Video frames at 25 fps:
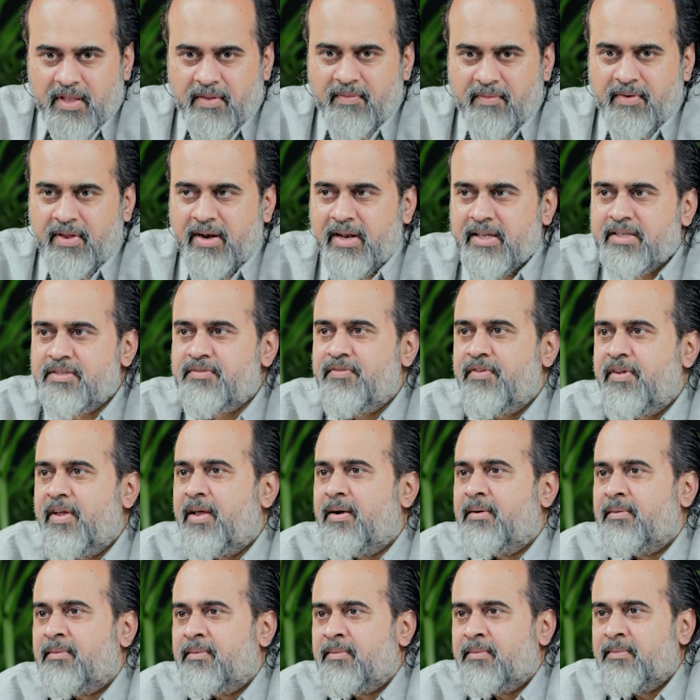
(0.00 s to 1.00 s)
Even as we
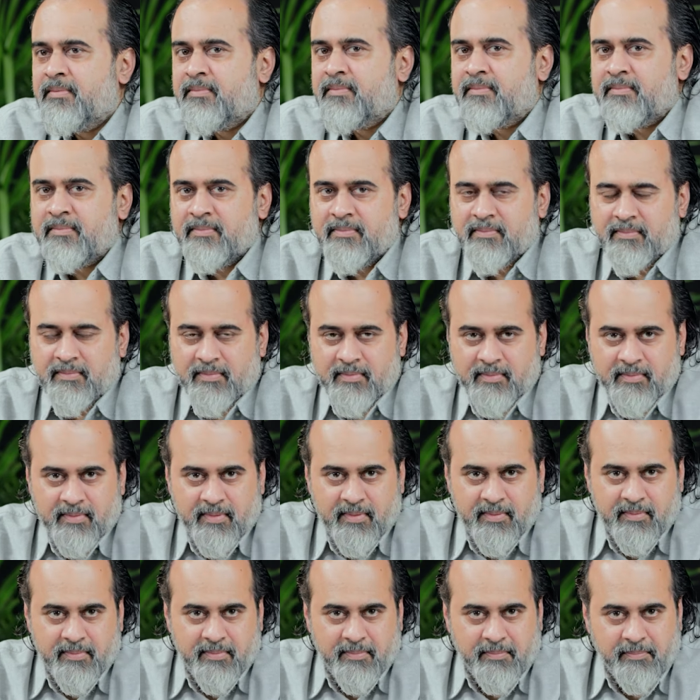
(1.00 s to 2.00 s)
are
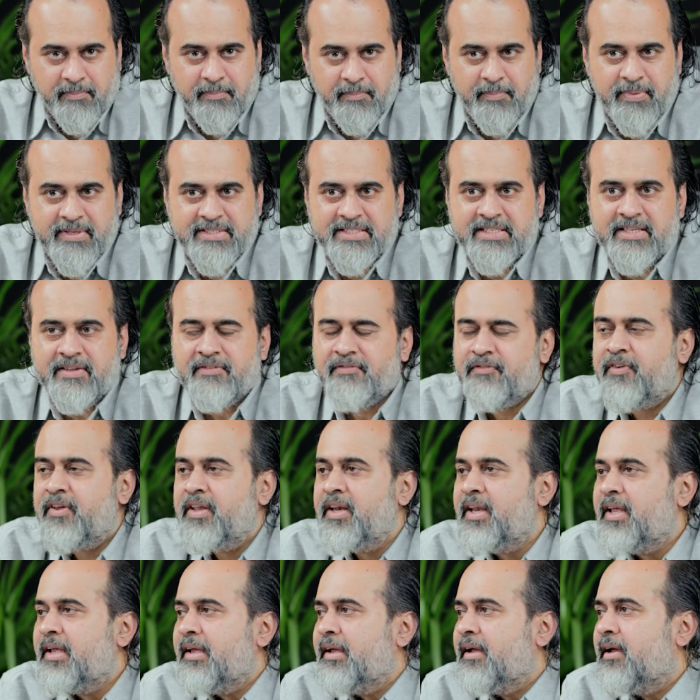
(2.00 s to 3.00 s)
busy
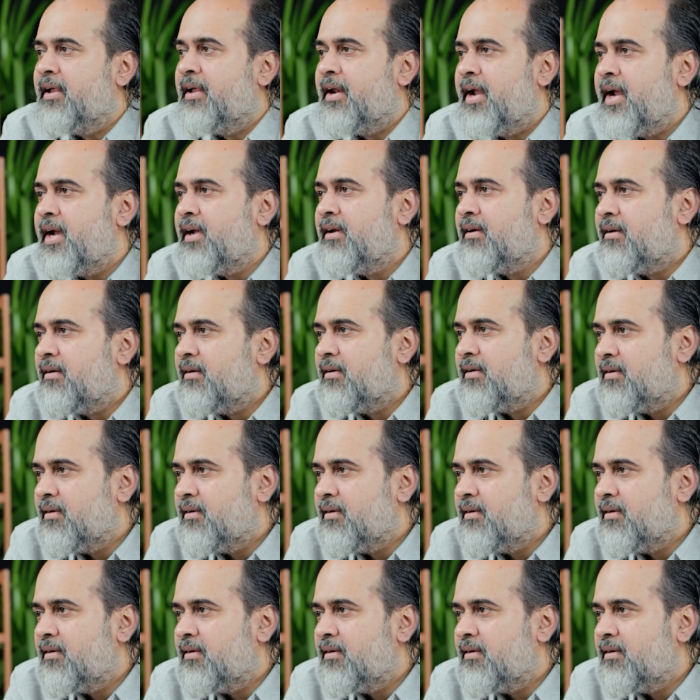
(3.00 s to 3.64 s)
feeling great